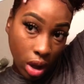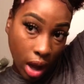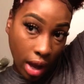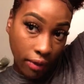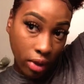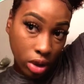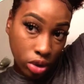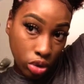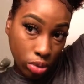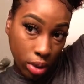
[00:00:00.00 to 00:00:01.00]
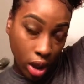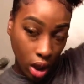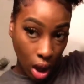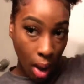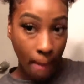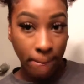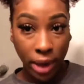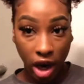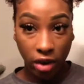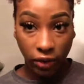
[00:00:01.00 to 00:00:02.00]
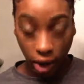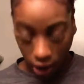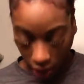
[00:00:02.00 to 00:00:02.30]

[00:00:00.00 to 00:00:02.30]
have to be perfect,